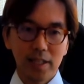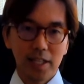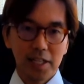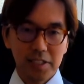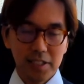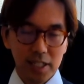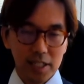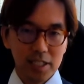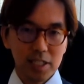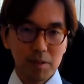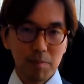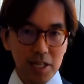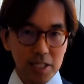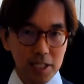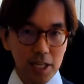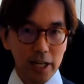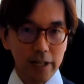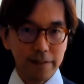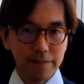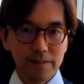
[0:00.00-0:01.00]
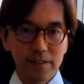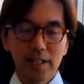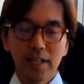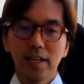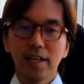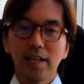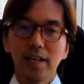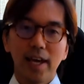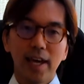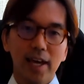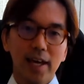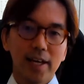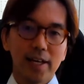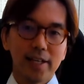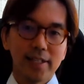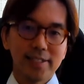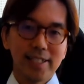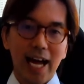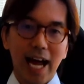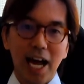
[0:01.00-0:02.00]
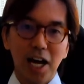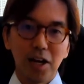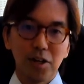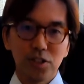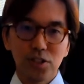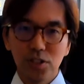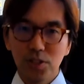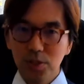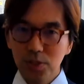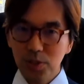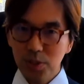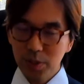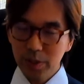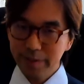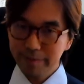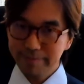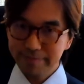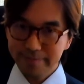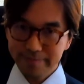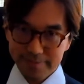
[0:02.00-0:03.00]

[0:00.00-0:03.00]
digest myself and how to